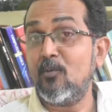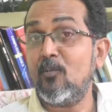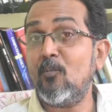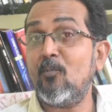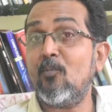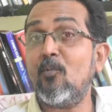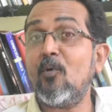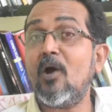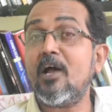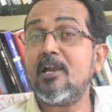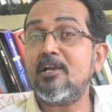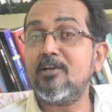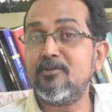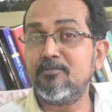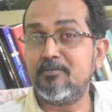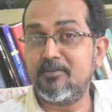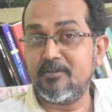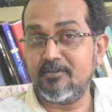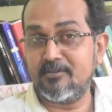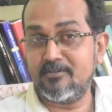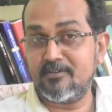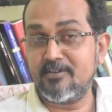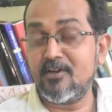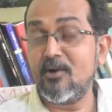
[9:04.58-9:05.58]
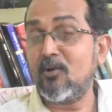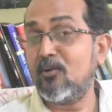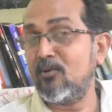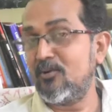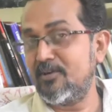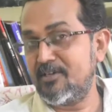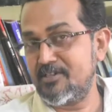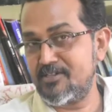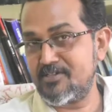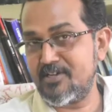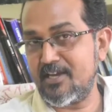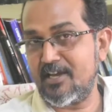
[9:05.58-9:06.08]
valuable,
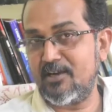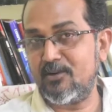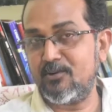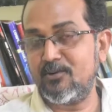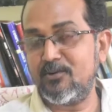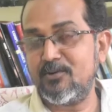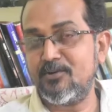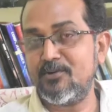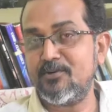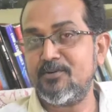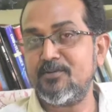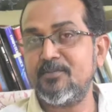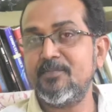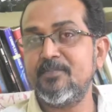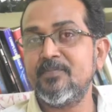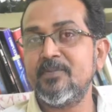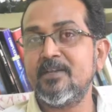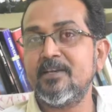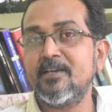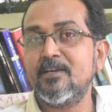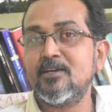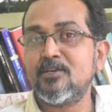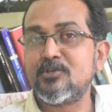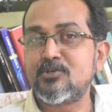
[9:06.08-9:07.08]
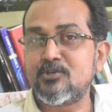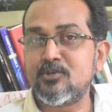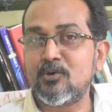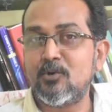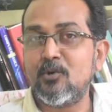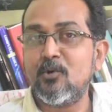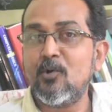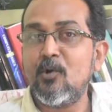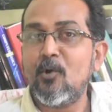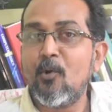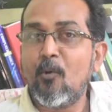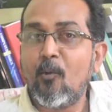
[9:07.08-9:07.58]
gold is yellow, you know.
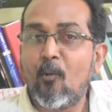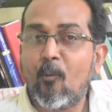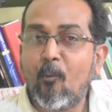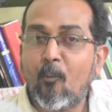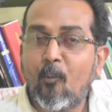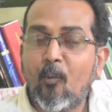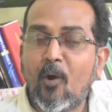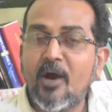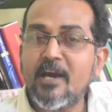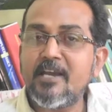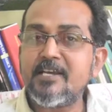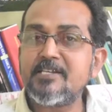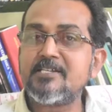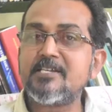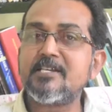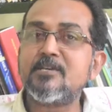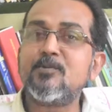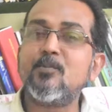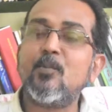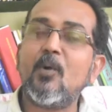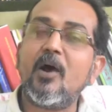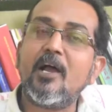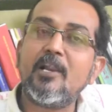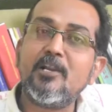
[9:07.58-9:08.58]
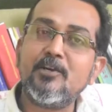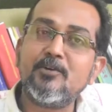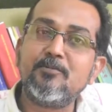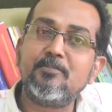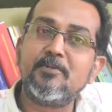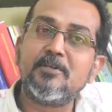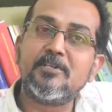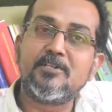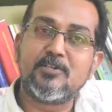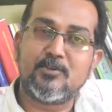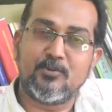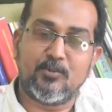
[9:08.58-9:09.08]
So, why is it
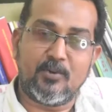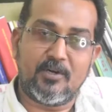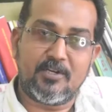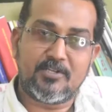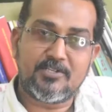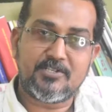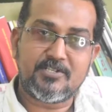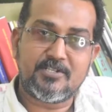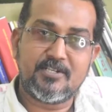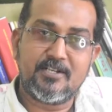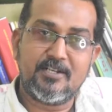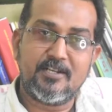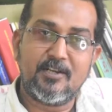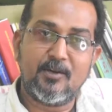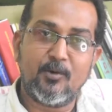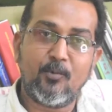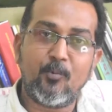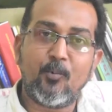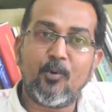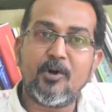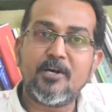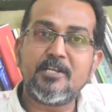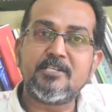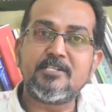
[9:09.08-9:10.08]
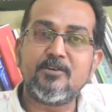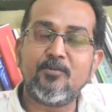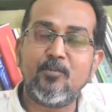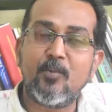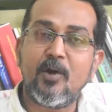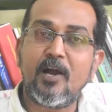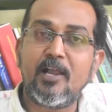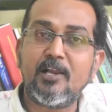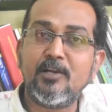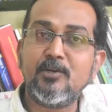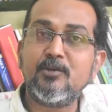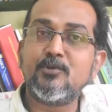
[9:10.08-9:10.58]
valuable to us? What is the
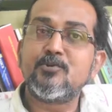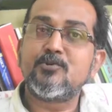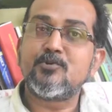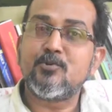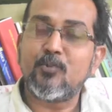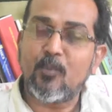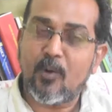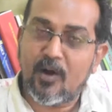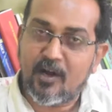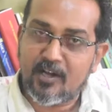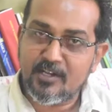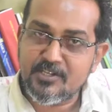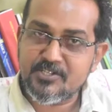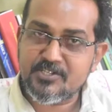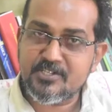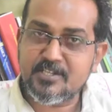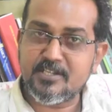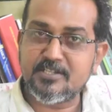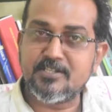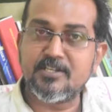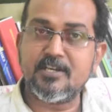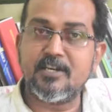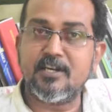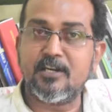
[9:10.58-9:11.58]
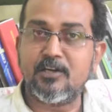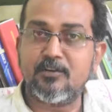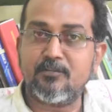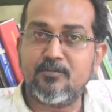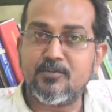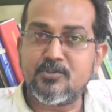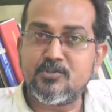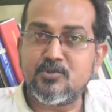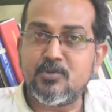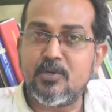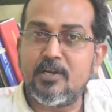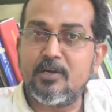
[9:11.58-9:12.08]
value to us as an
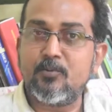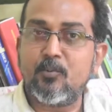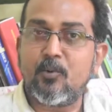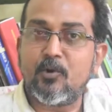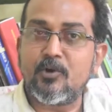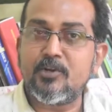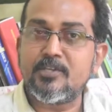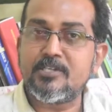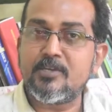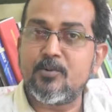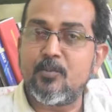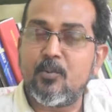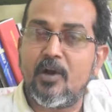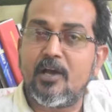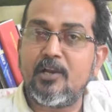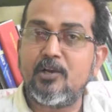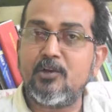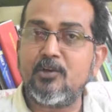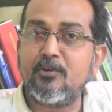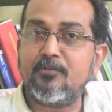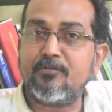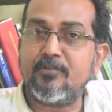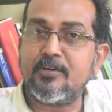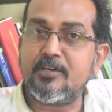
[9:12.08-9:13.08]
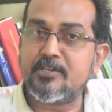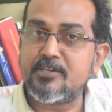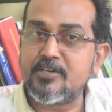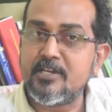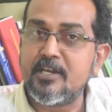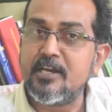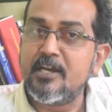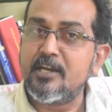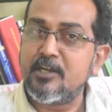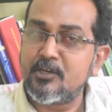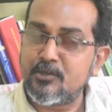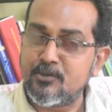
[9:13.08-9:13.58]
individual, and what is the value of it
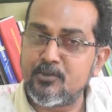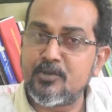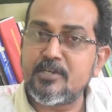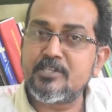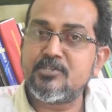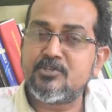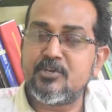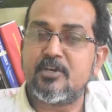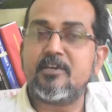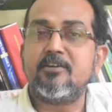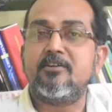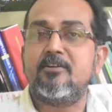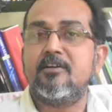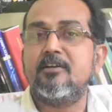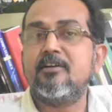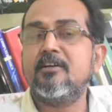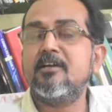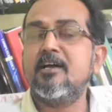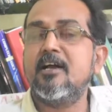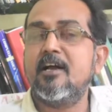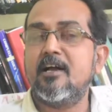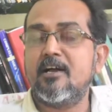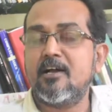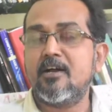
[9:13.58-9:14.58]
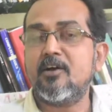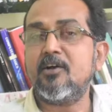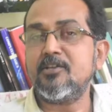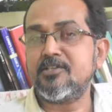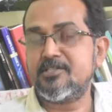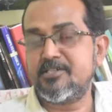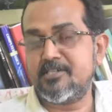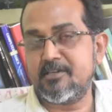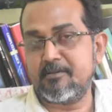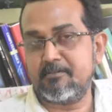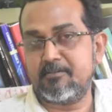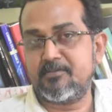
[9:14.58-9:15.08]
to a general
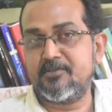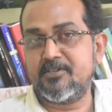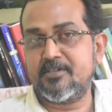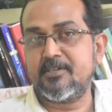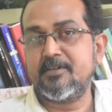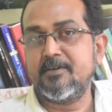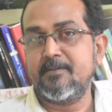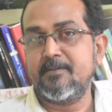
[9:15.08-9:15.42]
concept?